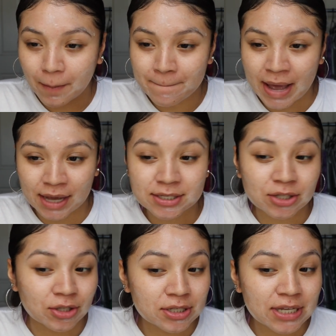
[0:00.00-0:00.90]

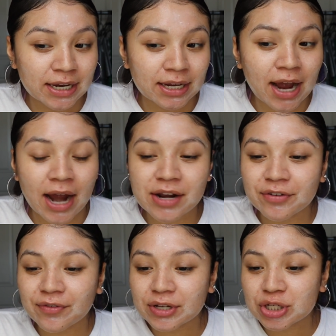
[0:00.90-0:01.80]
mask looks like. It kind
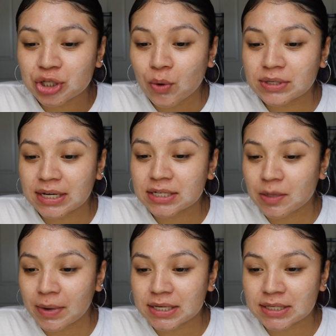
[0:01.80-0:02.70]
of soaked
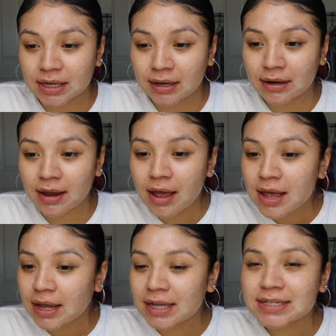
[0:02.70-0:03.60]
into my skin.
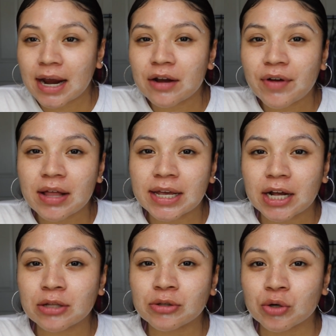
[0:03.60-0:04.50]
It's kind of got
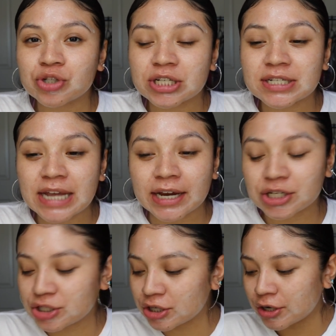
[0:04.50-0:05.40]
like a lotion
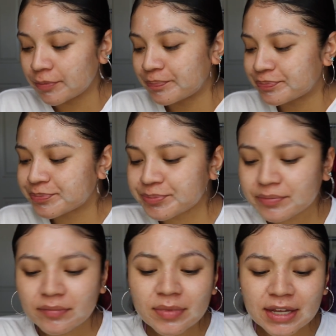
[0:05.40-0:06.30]
texture.
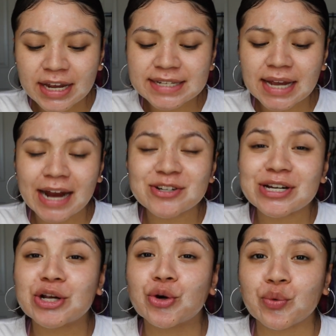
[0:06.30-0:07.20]
It's a
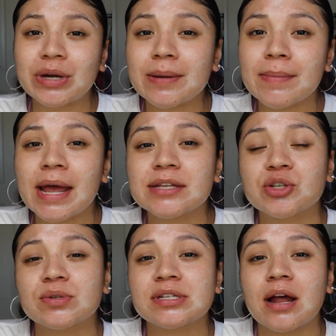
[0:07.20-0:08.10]
hydrating cream
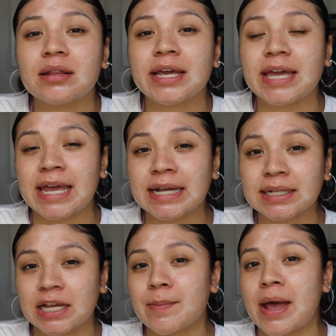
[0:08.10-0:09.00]
mask, so it's not like a
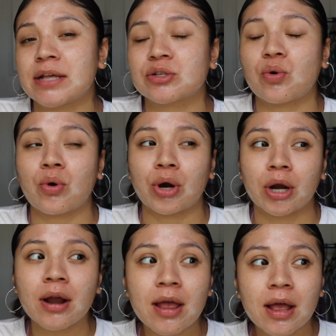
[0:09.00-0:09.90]
clay mask or